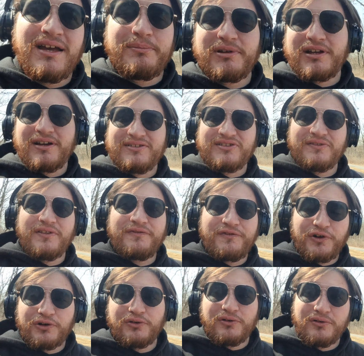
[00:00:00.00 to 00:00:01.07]
and because of the
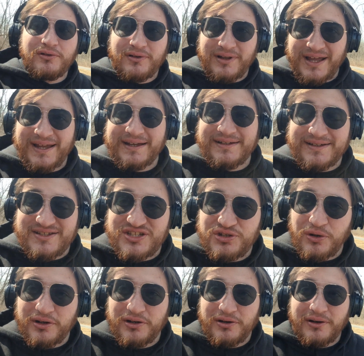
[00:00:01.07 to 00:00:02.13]
fertile land and
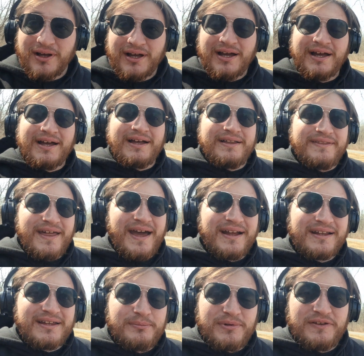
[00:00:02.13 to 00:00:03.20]
soil
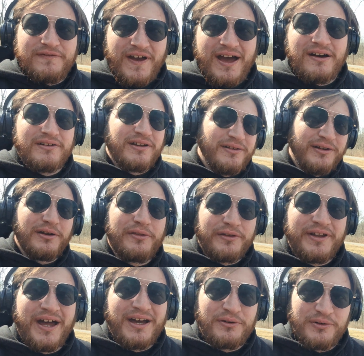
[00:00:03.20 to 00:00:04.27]
that can be found near the
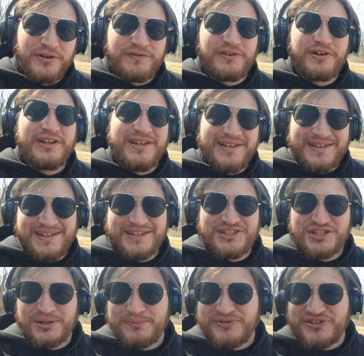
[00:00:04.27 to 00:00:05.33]
Nile River in
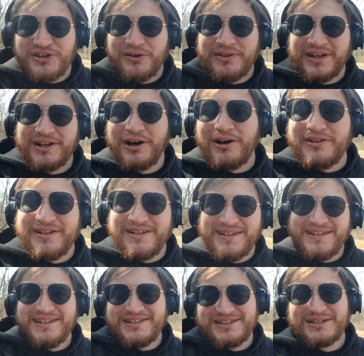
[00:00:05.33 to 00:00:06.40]
Egypt. So they called it
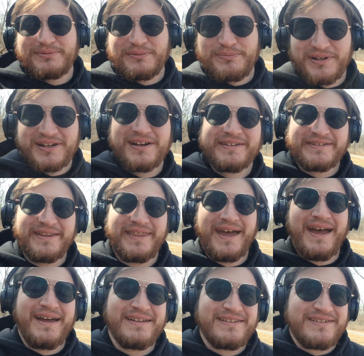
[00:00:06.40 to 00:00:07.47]
Egypt because of
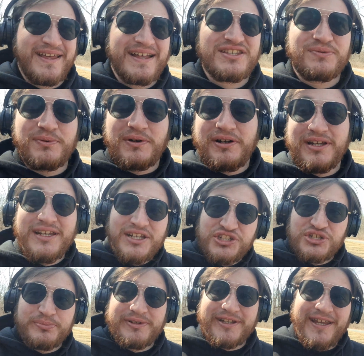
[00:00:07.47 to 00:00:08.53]
that. So that's where
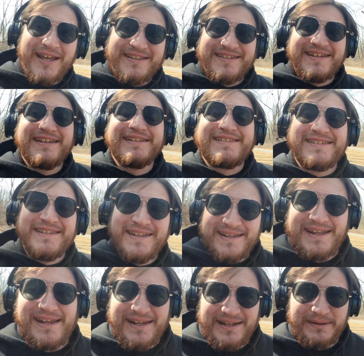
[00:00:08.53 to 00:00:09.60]
Egypt gets its
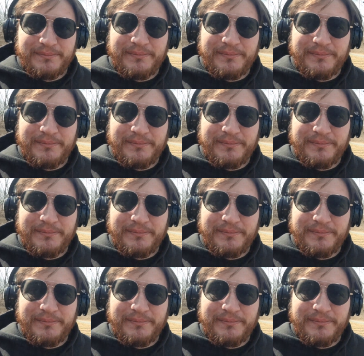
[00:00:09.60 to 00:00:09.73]
name.